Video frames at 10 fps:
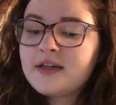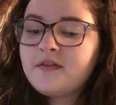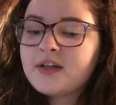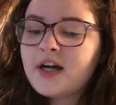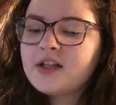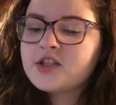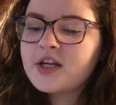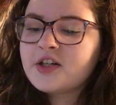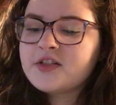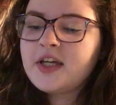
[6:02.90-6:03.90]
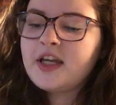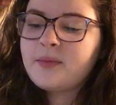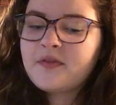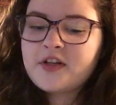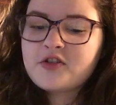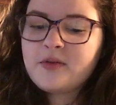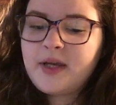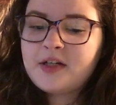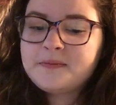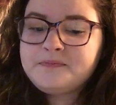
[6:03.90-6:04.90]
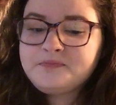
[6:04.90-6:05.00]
self, the college, and nursing in a professional manner.